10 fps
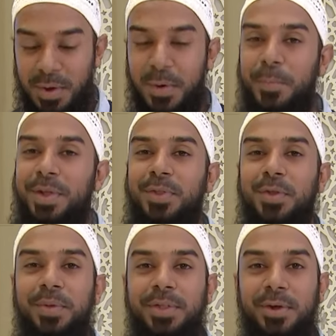are meant
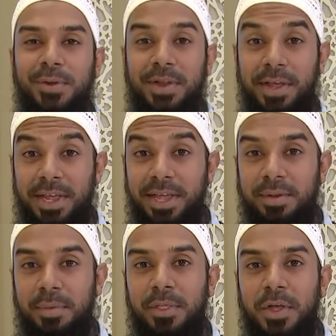to be done in
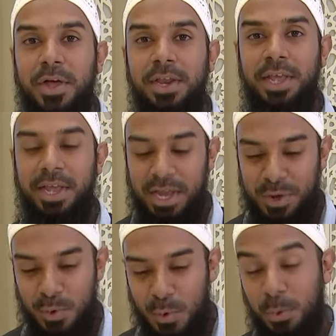Ramadan
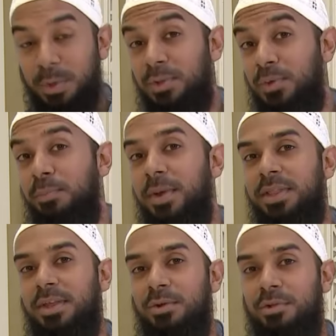in order to
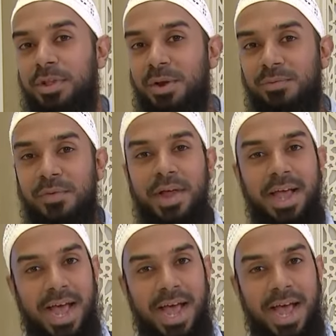better yourself